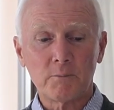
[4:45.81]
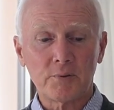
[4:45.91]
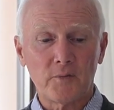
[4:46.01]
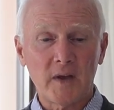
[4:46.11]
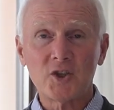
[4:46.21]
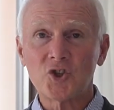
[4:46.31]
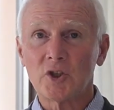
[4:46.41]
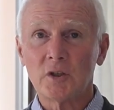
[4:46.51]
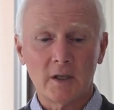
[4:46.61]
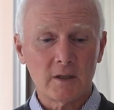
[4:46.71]

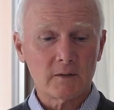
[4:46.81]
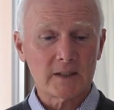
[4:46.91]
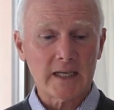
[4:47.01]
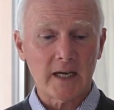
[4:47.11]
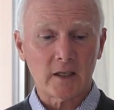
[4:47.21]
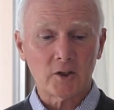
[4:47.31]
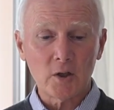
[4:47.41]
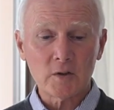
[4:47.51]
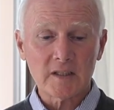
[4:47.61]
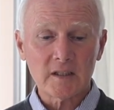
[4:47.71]
prevention, the
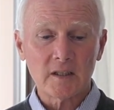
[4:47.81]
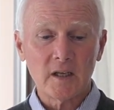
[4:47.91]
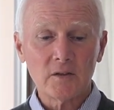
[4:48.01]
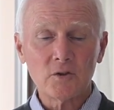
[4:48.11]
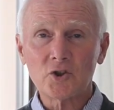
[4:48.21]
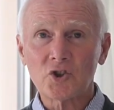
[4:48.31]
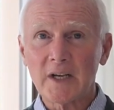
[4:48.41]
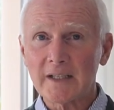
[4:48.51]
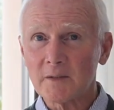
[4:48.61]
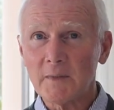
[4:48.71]
diagnosis, the
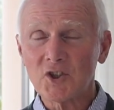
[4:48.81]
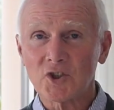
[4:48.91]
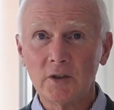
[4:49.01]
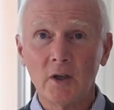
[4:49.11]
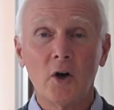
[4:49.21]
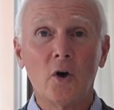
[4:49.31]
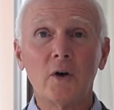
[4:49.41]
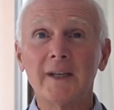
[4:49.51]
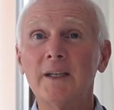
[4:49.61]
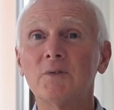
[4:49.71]
transmission,
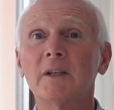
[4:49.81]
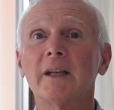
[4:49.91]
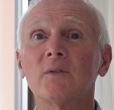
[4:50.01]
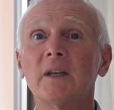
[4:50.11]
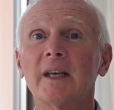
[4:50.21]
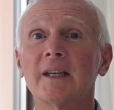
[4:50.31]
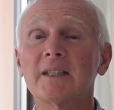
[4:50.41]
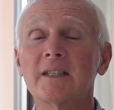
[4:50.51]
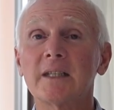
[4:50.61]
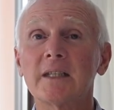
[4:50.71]
or even the
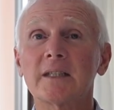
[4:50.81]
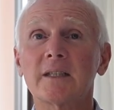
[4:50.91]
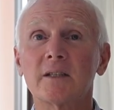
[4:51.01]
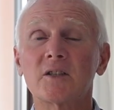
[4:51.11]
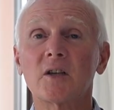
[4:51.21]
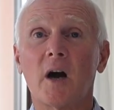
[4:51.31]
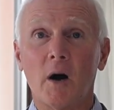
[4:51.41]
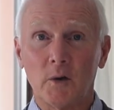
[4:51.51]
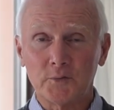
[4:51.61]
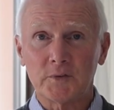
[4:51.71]
existence
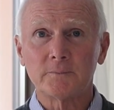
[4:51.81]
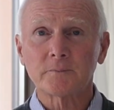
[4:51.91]
of